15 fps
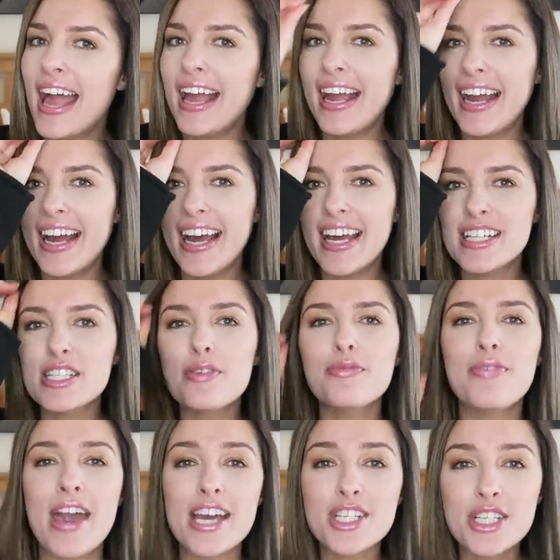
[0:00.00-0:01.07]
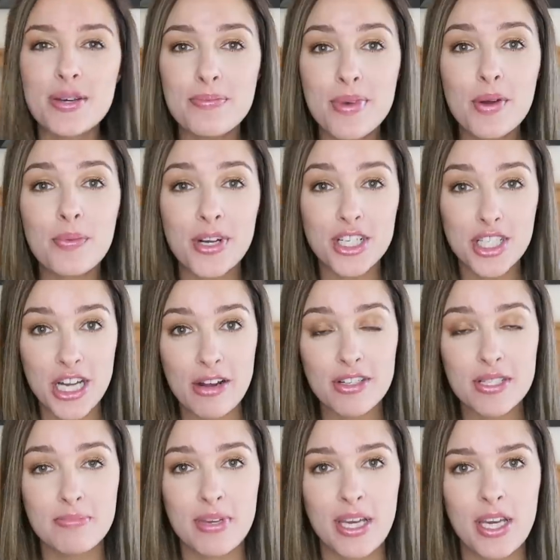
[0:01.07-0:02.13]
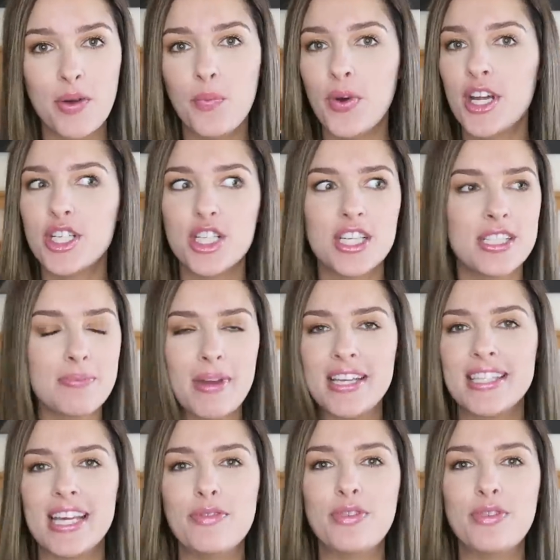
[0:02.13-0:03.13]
And Fashom reached out to me, which is amazing.